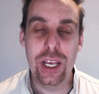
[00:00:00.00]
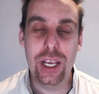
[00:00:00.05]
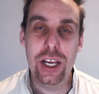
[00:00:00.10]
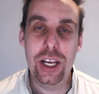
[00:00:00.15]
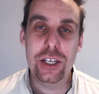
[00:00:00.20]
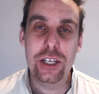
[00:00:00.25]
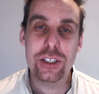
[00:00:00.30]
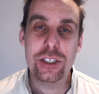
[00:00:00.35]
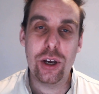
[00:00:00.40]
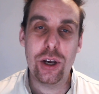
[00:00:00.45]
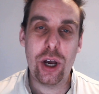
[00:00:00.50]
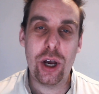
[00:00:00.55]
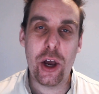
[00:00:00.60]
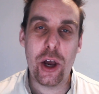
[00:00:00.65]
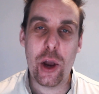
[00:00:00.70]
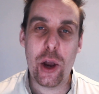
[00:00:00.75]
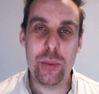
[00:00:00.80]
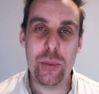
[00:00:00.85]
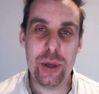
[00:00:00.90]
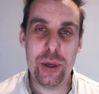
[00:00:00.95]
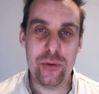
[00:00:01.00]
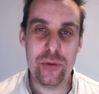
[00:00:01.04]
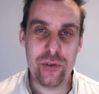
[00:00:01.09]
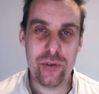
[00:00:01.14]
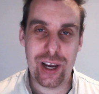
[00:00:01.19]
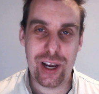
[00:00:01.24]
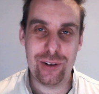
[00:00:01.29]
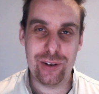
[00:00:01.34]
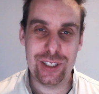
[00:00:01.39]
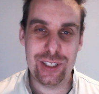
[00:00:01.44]
So I hope you
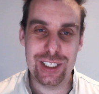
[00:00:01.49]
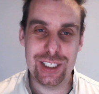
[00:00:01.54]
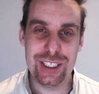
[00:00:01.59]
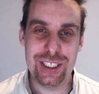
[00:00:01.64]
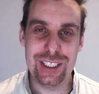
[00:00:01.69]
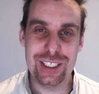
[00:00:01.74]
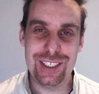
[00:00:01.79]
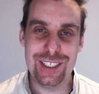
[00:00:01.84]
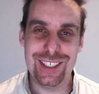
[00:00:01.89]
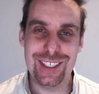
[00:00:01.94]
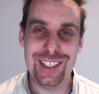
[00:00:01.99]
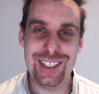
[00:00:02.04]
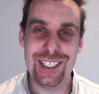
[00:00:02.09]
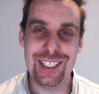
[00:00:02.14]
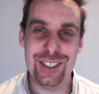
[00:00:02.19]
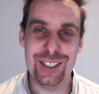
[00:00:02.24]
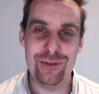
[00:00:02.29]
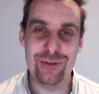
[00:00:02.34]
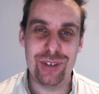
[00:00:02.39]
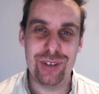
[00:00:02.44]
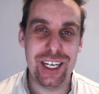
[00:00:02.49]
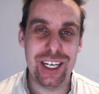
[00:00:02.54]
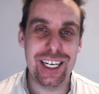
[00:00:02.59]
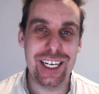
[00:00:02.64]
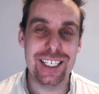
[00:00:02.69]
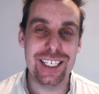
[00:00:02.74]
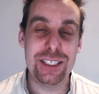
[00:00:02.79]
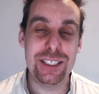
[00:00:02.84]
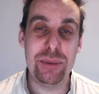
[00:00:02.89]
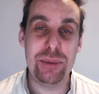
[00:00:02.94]
found this reading
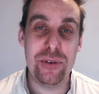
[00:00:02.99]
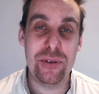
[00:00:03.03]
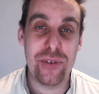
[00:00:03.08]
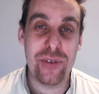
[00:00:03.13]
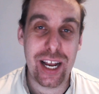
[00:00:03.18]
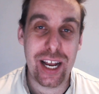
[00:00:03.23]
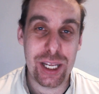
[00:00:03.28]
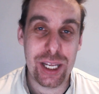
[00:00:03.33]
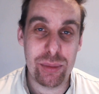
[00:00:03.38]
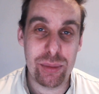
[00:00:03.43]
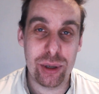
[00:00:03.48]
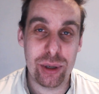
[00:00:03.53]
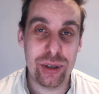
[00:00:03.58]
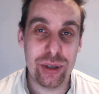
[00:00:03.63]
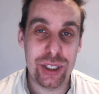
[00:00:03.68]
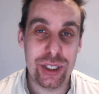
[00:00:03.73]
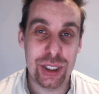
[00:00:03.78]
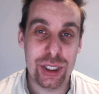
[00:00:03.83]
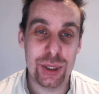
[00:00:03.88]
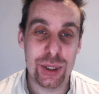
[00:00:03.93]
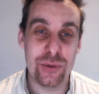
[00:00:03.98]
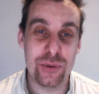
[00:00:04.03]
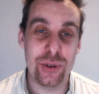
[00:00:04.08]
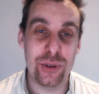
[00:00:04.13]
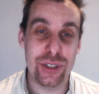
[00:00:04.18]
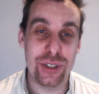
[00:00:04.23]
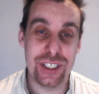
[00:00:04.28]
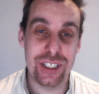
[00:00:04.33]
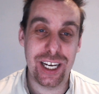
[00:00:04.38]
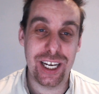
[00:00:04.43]
to be valuable and useful
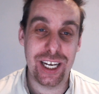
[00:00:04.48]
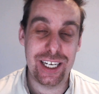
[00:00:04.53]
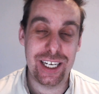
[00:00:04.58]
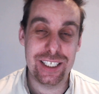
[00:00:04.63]
today.